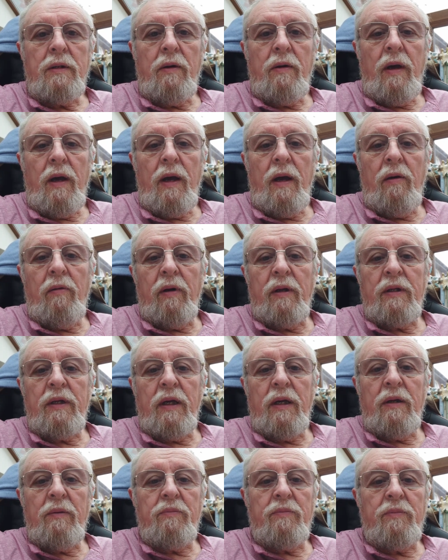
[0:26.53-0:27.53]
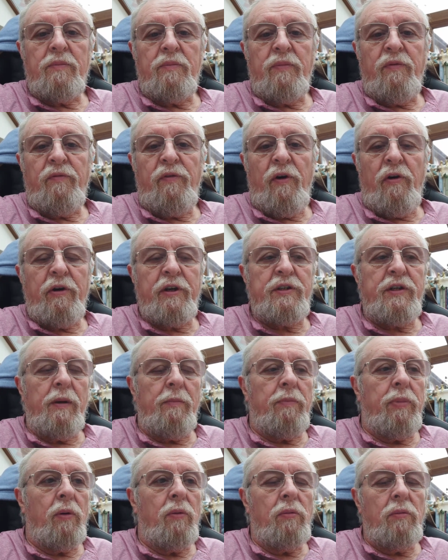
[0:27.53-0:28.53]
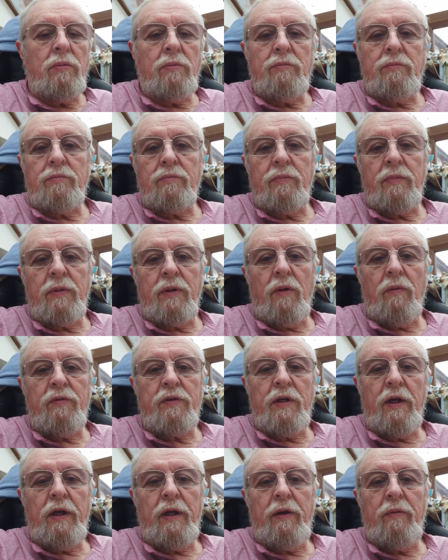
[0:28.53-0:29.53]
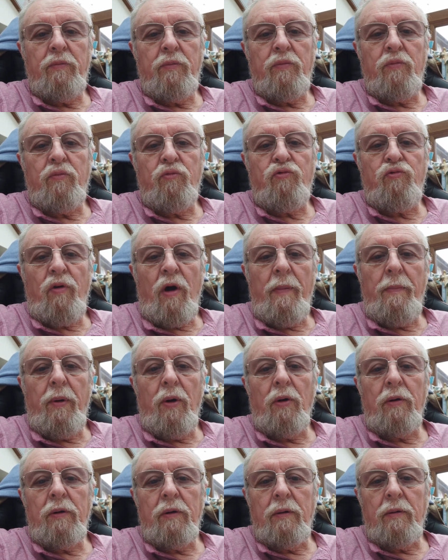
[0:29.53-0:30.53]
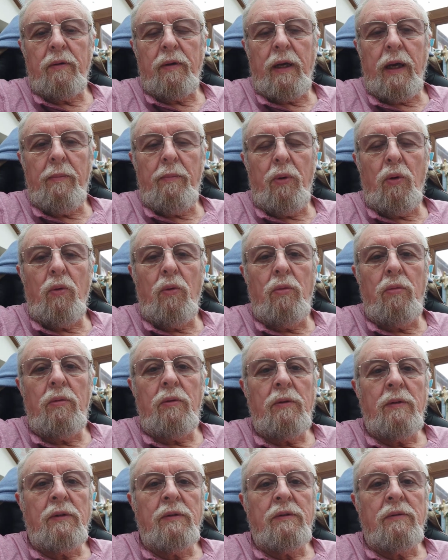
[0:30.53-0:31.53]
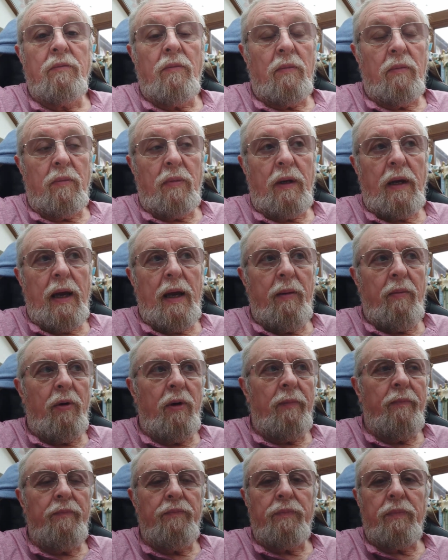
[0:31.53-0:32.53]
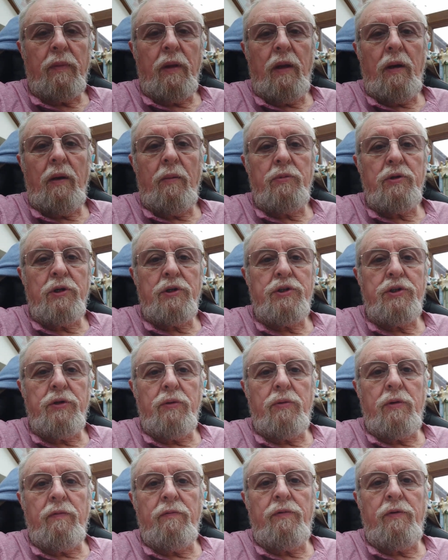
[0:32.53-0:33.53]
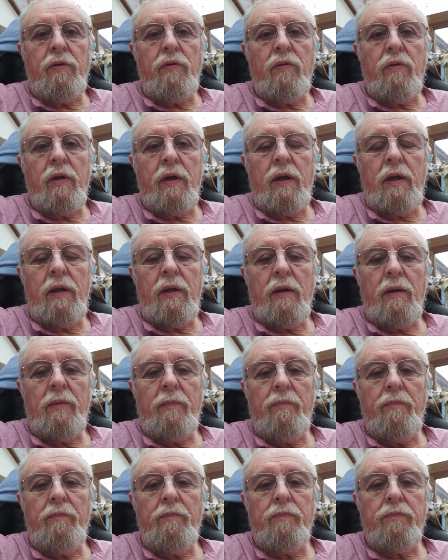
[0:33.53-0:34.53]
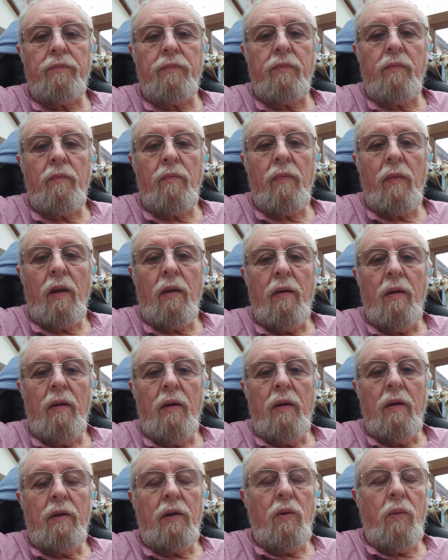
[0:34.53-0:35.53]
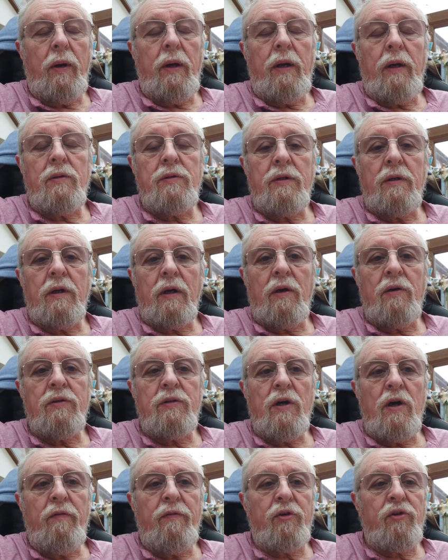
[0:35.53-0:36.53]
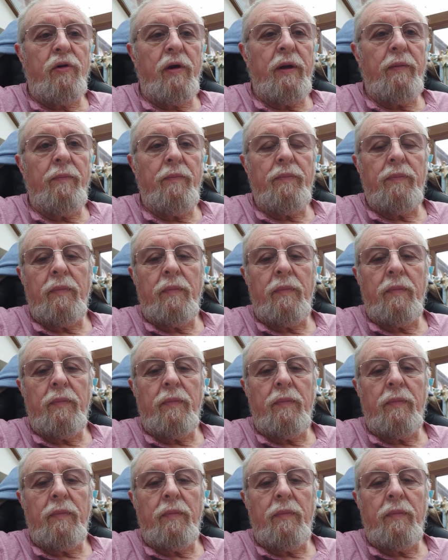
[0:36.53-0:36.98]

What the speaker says: yeah, it's very simple. Obviously, tripod, gimbal, camera, and I'm just shooting through the windows of the conservatory.